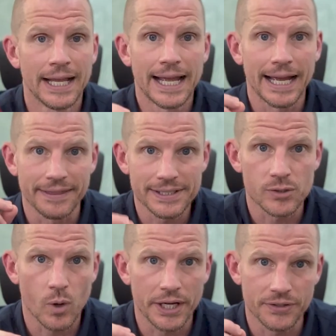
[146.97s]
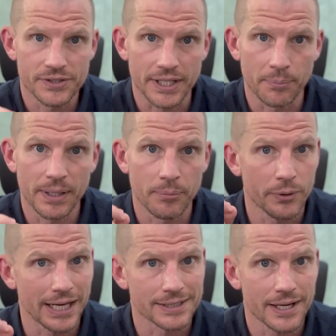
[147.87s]
And this is why you see people with
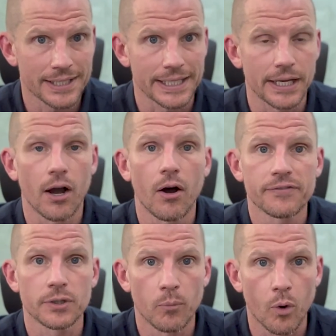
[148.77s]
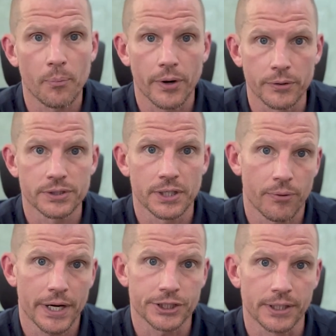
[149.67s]
anxiety are often more prone to
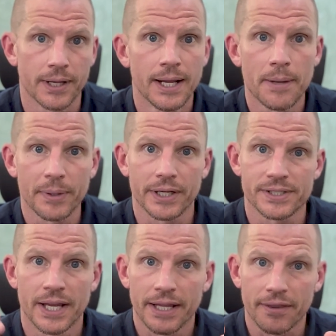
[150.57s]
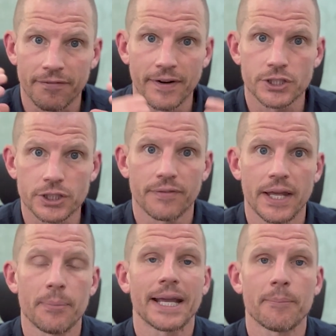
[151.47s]
depression because the function of the
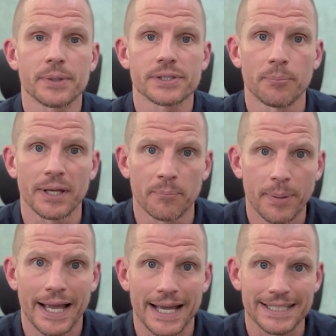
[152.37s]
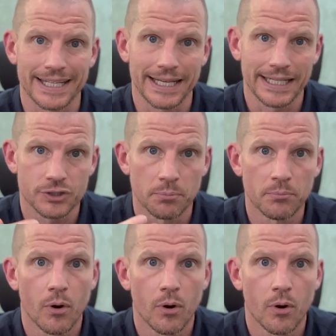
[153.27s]
hippocampus can be impaired and it leaves you more